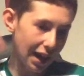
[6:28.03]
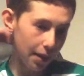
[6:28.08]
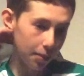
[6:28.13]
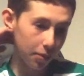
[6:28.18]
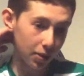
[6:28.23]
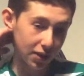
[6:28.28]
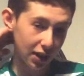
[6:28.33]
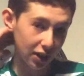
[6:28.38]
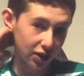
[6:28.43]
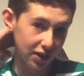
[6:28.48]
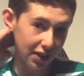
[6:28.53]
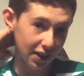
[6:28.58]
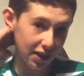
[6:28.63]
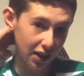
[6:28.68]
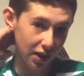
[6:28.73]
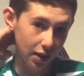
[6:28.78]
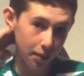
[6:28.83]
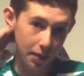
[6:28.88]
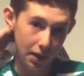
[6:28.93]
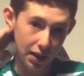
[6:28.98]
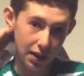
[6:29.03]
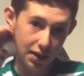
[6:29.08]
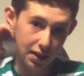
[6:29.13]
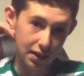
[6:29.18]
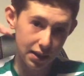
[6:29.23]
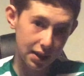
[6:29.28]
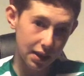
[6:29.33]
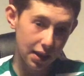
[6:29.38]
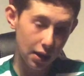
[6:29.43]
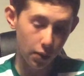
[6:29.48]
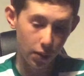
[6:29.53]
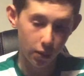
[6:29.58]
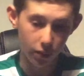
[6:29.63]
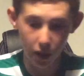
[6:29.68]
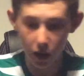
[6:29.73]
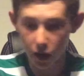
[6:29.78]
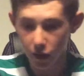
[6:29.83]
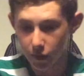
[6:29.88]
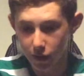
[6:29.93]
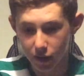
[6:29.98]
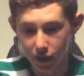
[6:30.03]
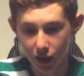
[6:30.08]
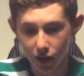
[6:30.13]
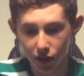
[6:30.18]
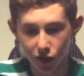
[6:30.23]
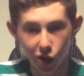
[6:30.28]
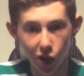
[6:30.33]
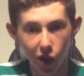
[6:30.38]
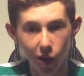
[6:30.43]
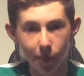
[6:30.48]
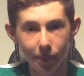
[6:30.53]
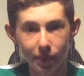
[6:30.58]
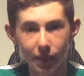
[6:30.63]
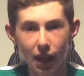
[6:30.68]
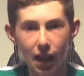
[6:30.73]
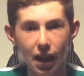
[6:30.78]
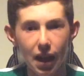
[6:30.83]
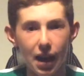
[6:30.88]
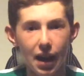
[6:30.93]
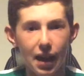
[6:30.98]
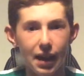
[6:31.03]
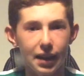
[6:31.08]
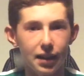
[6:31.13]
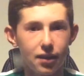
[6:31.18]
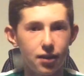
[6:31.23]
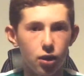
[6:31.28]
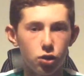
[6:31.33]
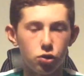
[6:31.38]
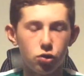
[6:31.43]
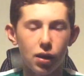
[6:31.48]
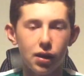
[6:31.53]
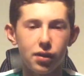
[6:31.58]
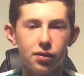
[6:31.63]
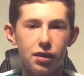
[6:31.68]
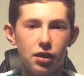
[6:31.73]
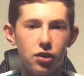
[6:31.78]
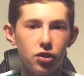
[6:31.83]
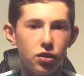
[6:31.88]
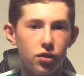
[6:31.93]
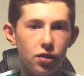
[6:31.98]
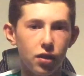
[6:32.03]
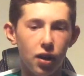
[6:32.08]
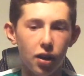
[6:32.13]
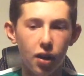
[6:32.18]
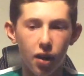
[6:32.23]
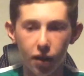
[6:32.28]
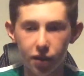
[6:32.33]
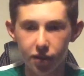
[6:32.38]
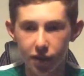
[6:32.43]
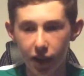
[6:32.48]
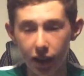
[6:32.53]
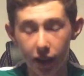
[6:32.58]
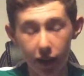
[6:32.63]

but it's actually going to be to do with Rovers this time, and it's their transitions. I said